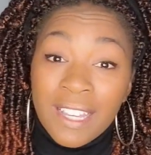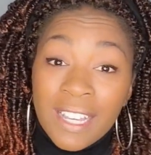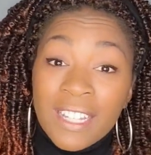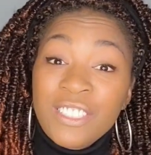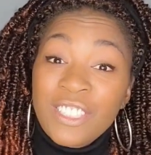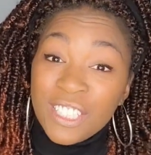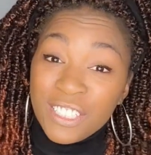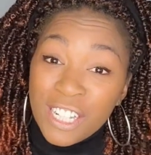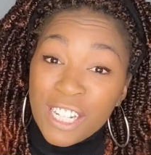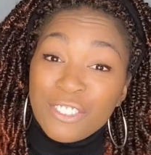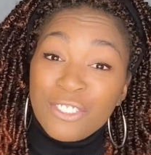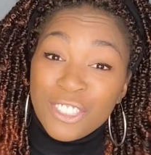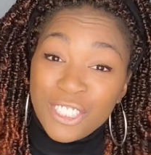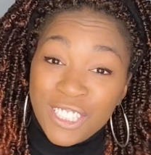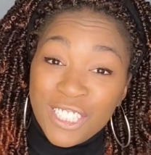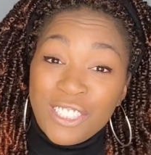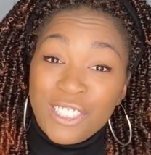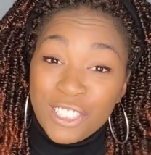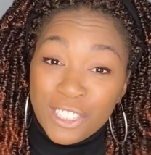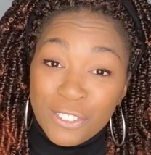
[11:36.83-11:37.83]
she knows what
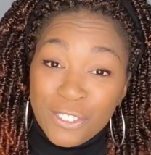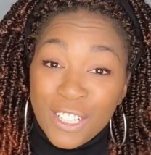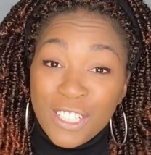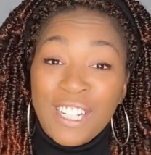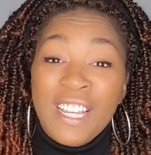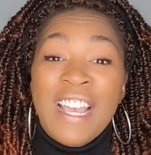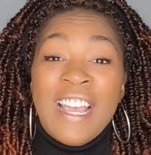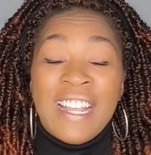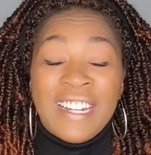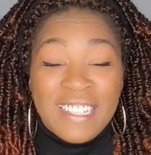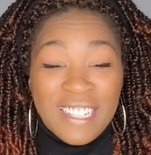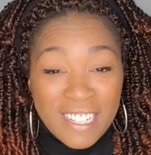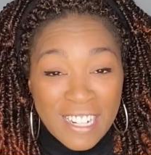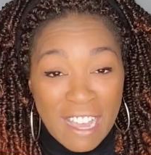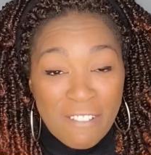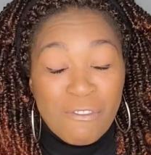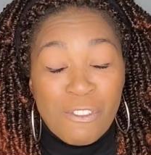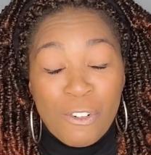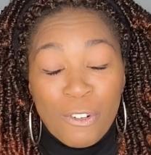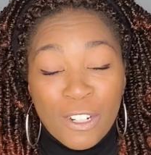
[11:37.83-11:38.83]
she's doing. Then
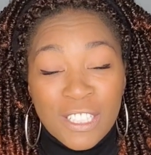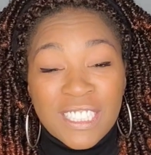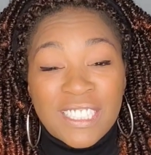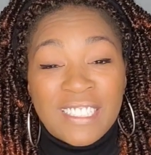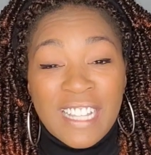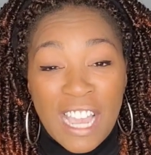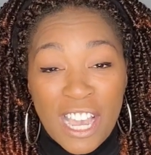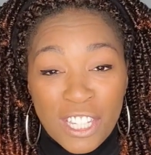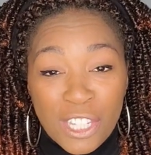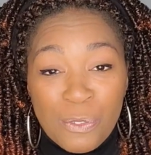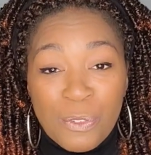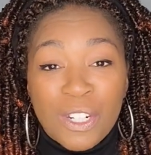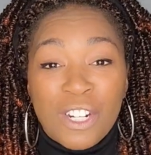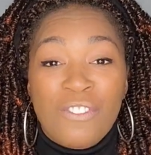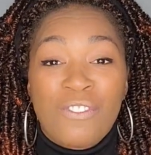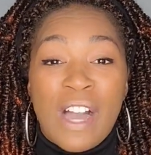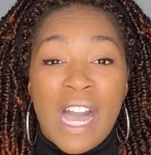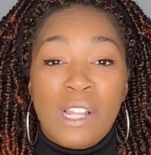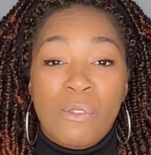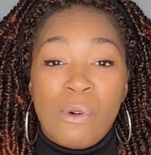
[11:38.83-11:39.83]
of course now you want to
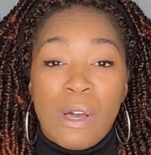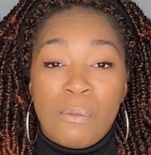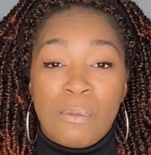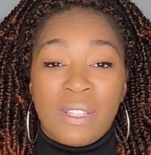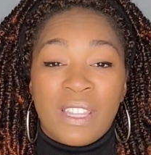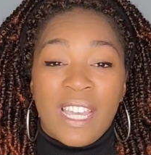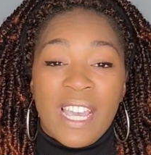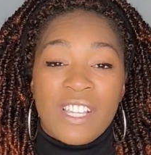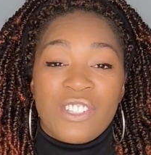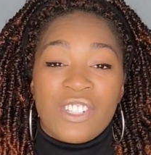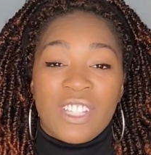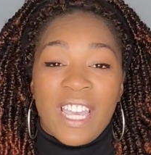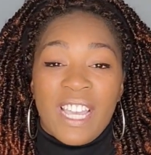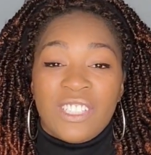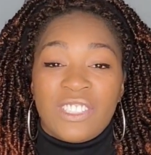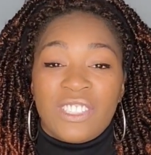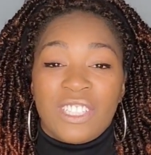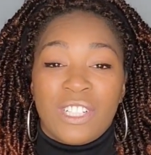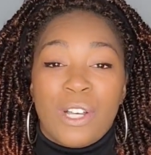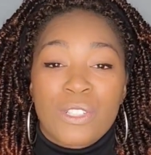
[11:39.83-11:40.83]
follow up with the
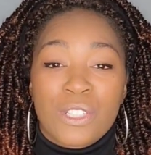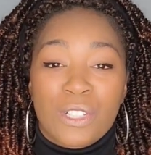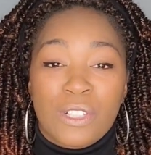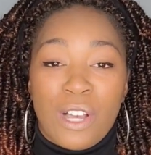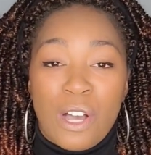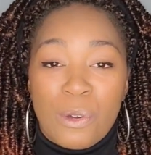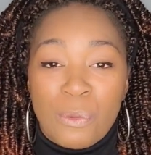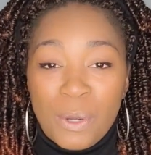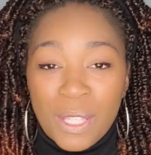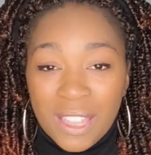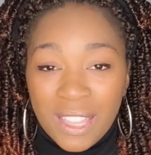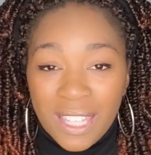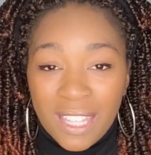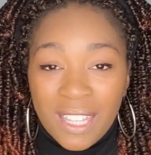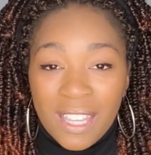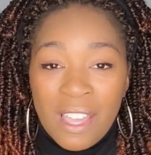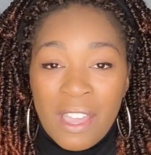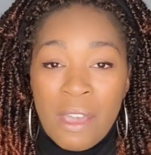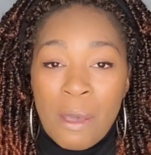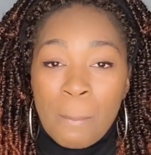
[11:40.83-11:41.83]
education that goes along with it.